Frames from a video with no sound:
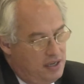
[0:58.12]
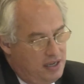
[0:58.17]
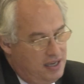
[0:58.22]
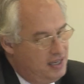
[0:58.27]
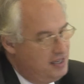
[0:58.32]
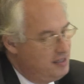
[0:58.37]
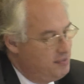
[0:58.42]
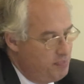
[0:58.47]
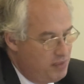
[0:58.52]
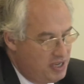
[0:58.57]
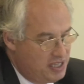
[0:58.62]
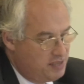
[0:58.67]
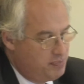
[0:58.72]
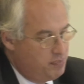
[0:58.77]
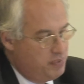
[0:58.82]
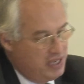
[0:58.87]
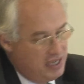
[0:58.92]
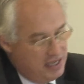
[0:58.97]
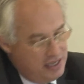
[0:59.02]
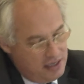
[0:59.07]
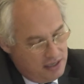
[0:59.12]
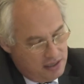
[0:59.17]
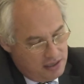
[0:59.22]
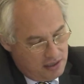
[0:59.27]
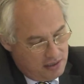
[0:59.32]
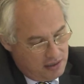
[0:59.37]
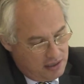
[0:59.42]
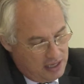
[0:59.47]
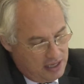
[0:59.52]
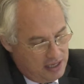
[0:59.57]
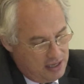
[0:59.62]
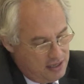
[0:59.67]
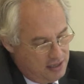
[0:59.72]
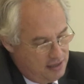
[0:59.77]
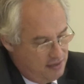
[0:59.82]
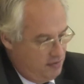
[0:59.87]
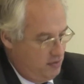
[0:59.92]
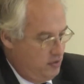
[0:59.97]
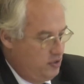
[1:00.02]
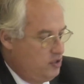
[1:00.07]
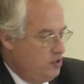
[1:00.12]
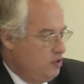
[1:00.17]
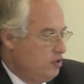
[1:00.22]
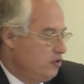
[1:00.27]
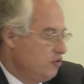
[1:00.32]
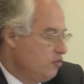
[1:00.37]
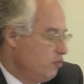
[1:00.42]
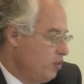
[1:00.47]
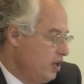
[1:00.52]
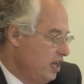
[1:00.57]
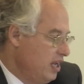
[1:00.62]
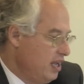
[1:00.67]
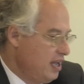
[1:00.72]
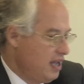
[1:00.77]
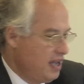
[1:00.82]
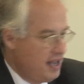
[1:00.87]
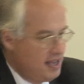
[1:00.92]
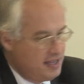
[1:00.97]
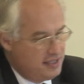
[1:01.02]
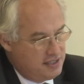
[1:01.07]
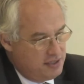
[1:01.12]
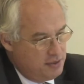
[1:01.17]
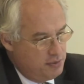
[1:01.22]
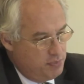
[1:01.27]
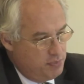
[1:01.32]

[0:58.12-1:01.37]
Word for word: it must be in a, in a certain way, has to